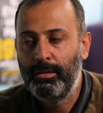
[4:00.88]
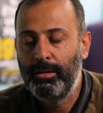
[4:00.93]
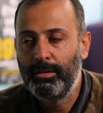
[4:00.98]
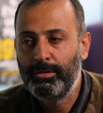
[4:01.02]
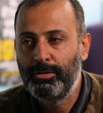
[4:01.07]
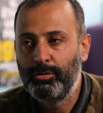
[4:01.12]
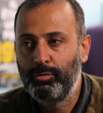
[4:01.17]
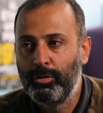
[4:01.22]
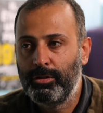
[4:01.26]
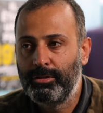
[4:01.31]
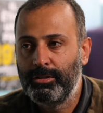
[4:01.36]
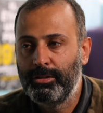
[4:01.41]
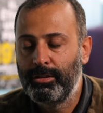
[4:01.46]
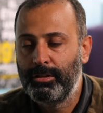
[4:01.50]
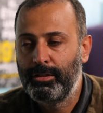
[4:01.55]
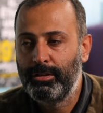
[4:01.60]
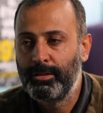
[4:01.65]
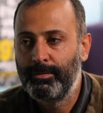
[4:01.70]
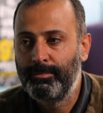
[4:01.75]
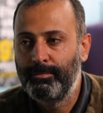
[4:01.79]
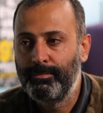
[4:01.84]
This was
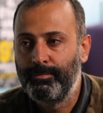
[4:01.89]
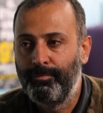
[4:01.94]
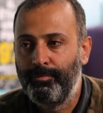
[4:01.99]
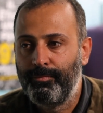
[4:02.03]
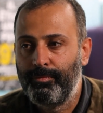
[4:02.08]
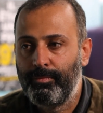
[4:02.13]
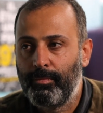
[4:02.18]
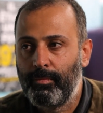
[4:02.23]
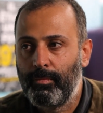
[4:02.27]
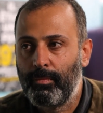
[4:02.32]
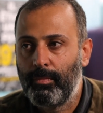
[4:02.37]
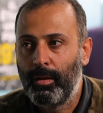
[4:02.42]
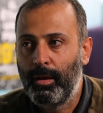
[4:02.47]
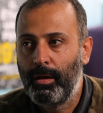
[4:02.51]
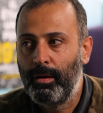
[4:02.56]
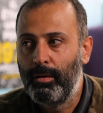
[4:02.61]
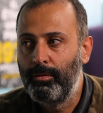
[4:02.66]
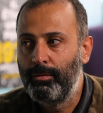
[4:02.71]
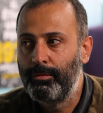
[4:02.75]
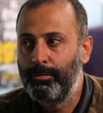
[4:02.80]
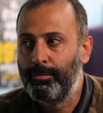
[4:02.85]
a
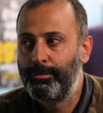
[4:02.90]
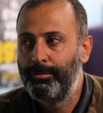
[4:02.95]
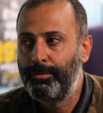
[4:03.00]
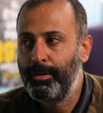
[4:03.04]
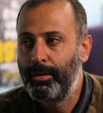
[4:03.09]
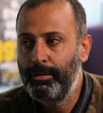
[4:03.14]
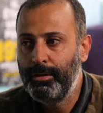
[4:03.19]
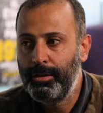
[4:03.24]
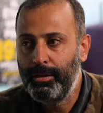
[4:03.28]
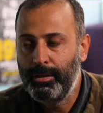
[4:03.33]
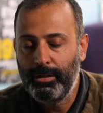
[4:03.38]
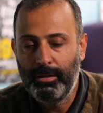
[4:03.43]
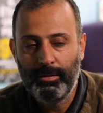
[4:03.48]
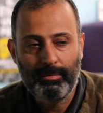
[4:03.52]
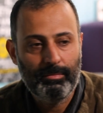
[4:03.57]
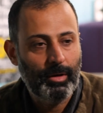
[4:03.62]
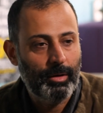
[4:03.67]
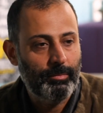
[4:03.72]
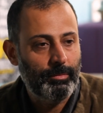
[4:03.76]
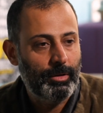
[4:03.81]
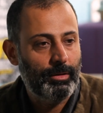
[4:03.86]
very,
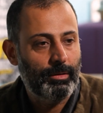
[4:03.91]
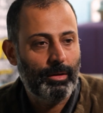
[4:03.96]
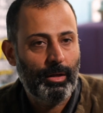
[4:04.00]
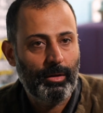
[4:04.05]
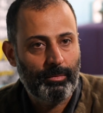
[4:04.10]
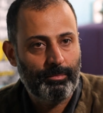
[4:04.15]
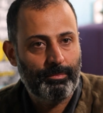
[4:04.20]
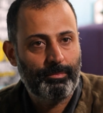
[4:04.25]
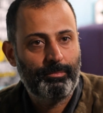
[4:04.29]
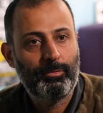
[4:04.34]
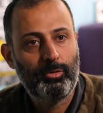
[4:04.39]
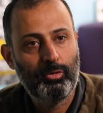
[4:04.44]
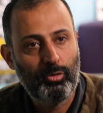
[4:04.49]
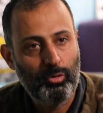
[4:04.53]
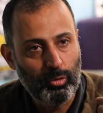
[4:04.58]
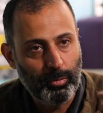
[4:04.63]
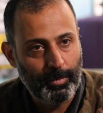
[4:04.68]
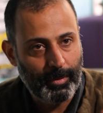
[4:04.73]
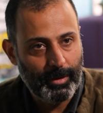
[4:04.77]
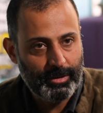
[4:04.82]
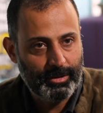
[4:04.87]
a
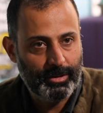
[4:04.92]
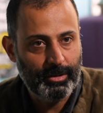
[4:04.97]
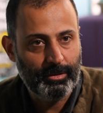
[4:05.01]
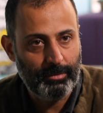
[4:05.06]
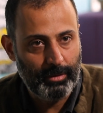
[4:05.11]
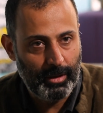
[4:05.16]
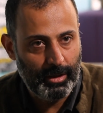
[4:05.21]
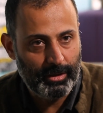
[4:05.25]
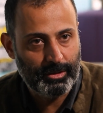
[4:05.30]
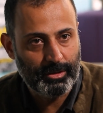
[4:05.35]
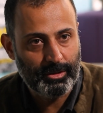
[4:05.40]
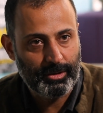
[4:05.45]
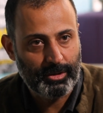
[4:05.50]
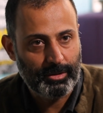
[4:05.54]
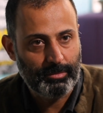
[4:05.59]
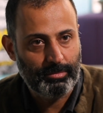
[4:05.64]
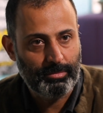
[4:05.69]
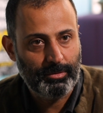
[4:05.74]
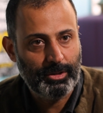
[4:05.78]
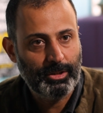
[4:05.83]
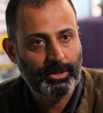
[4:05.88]
2-person relationship.
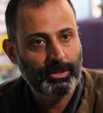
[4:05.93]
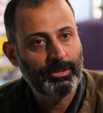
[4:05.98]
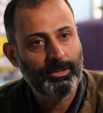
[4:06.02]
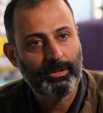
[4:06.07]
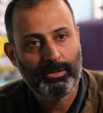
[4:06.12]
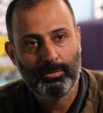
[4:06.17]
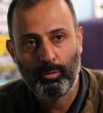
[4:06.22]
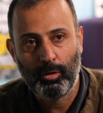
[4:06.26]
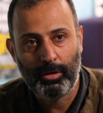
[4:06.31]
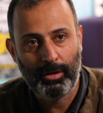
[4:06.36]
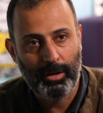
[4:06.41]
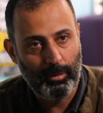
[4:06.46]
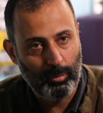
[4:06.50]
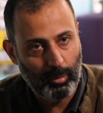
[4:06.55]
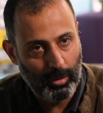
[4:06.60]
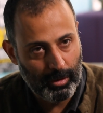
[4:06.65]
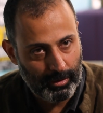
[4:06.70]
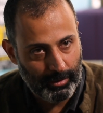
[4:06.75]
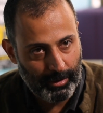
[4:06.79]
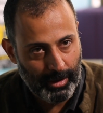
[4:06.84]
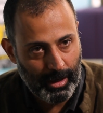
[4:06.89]
She didn't want
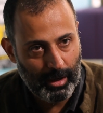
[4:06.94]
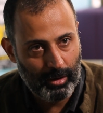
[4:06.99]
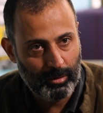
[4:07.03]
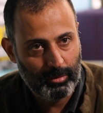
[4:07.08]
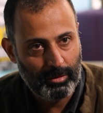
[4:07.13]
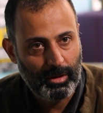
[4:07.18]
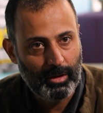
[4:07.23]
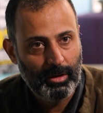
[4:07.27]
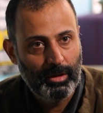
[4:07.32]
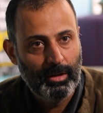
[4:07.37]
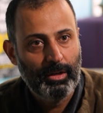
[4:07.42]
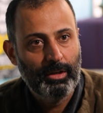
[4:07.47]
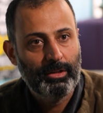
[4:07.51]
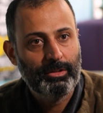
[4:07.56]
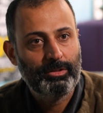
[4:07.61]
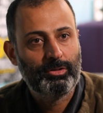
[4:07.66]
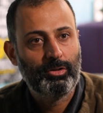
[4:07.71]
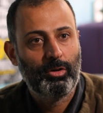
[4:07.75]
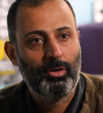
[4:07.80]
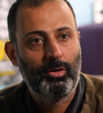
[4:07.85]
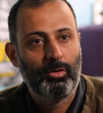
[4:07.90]
anyone around,
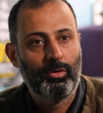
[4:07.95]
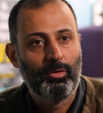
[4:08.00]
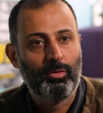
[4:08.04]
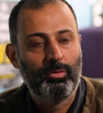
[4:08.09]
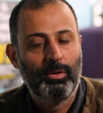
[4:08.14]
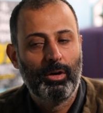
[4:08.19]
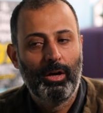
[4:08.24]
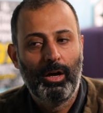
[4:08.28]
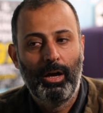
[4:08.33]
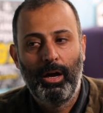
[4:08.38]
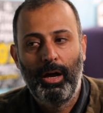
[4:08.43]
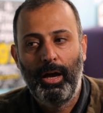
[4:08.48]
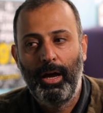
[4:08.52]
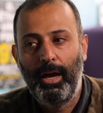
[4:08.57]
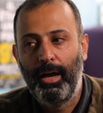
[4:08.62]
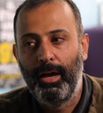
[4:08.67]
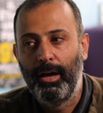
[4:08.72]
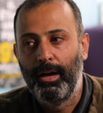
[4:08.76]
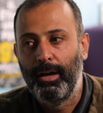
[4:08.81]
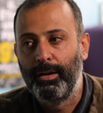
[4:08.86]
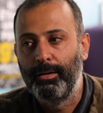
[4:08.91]
so
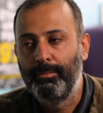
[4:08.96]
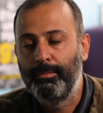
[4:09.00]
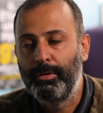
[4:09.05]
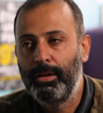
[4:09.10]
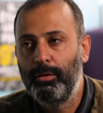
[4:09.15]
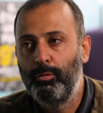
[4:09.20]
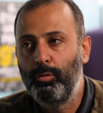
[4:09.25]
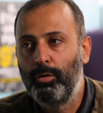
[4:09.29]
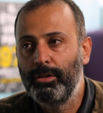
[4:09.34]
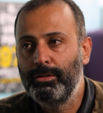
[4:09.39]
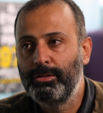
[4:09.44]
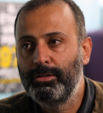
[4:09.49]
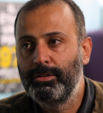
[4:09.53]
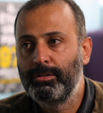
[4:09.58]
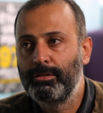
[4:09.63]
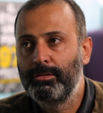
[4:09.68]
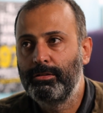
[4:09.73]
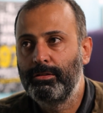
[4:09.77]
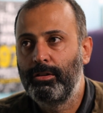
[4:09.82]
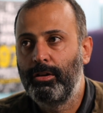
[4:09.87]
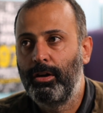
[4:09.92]
it was
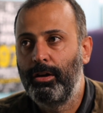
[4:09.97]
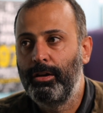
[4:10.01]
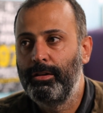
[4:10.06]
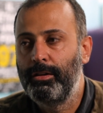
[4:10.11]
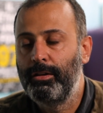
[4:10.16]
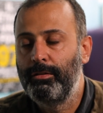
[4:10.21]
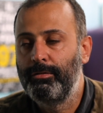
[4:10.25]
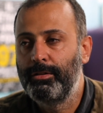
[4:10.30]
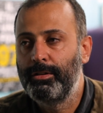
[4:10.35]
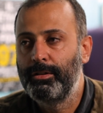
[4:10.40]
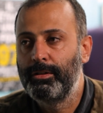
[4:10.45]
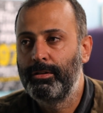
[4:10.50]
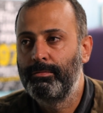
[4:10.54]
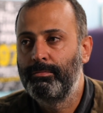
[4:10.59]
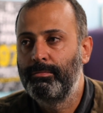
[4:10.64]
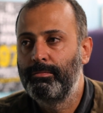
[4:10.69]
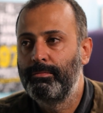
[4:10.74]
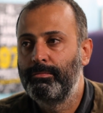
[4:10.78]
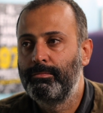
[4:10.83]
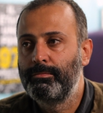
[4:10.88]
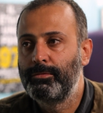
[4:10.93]
kind of
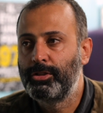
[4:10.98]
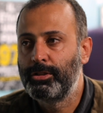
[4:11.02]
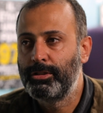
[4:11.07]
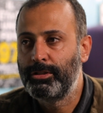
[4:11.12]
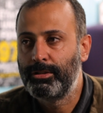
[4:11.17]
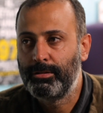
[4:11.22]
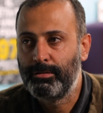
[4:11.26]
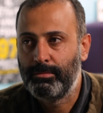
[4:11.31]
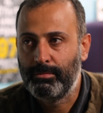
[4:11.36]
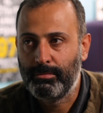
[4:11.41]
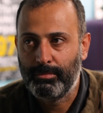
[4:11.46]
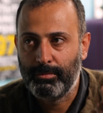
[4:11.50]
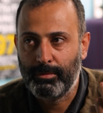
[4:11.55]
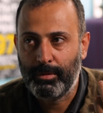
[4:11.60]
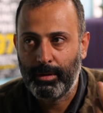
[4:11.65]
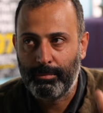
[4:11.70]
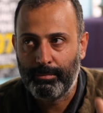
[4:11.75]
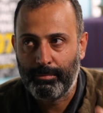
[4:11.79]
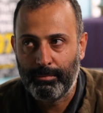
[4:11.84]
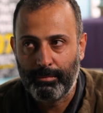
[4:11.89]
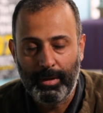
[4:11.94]
just
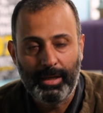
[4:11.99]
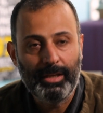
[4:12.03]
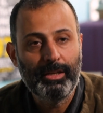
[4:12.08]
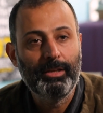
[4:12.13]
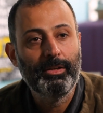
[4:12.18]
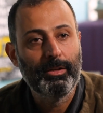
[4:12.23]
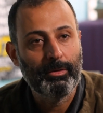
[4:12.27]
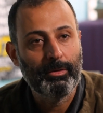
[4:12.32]
making